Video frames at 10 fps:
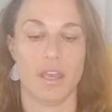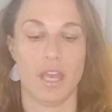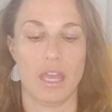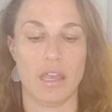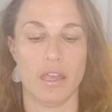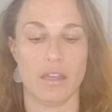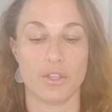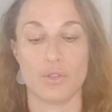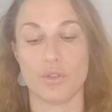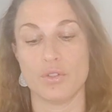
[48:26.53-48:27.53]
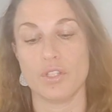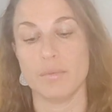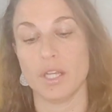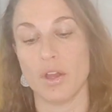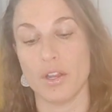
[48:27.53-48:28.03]
And it could also
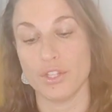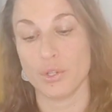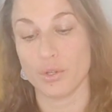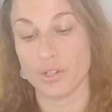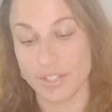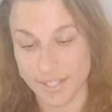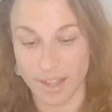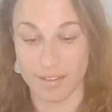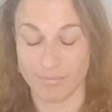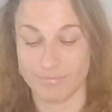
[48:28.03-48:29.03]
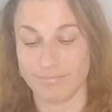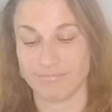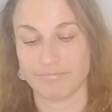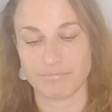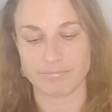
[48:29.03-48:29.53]
be on your sun,
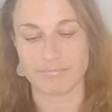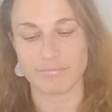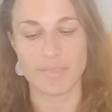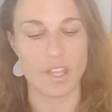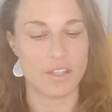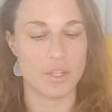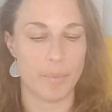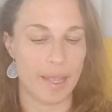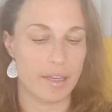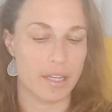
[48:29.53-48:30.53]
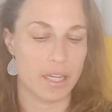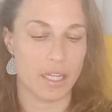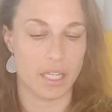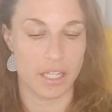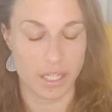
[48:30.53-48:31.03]

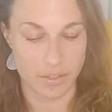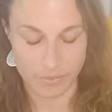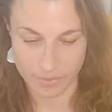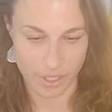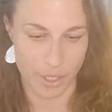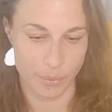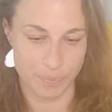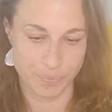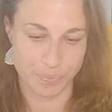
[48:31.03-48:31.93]
depending if, you know,